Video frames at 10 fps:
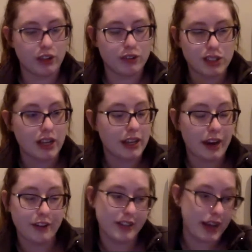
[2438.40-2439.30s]
state
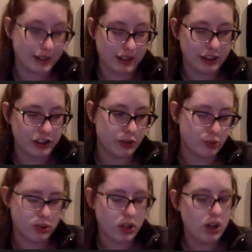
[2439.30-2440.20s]
CARES Act
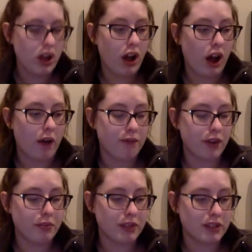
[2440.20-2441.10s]
issues
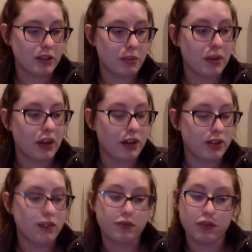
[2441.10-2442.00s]
from Disney because
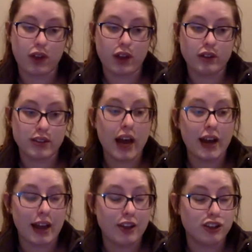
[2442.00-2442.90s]
of
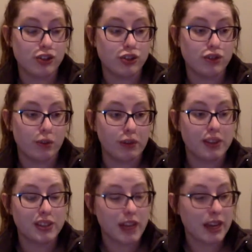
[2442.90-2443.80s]
data issues from the
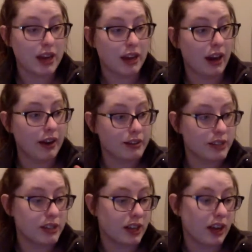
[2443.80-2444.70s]
state and not
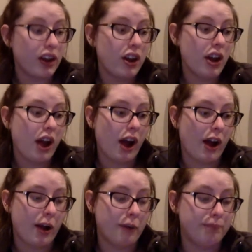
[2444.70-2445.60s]
Disney.
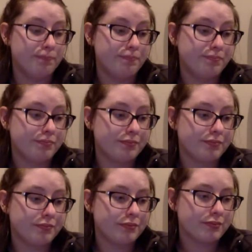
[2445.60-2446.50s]
And
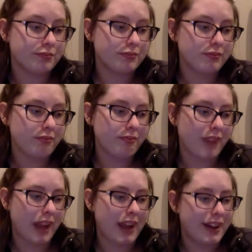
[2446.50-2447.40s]

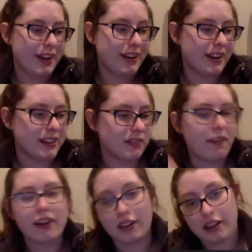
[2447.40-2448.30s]
it's
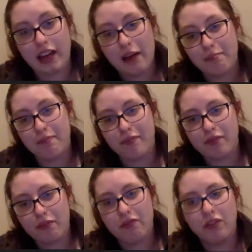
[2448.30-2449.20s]
affecting
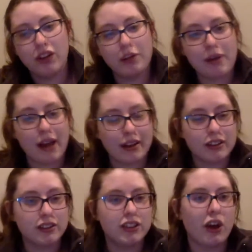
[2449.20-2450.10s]
them really
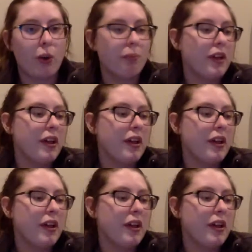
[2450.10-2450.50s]
big. So